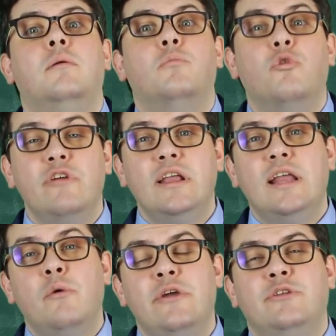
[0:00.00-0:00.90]
Moving
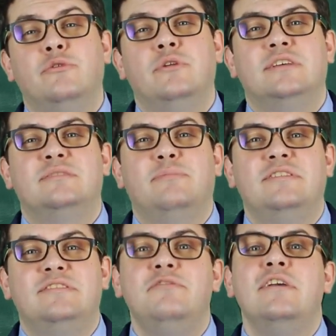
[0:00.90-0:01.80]
now into the
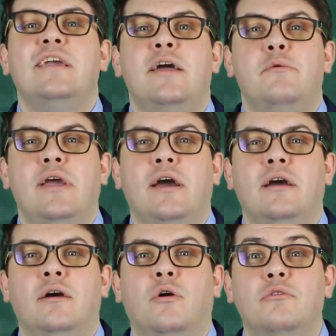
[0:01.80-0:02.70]
specific
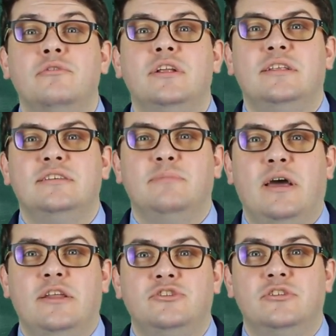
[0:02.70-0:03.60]
area of the test
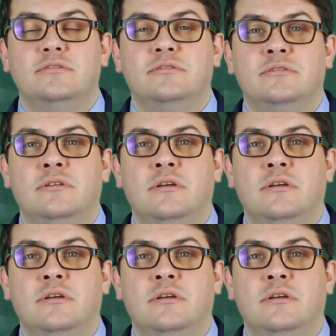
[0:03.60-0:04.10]
managers,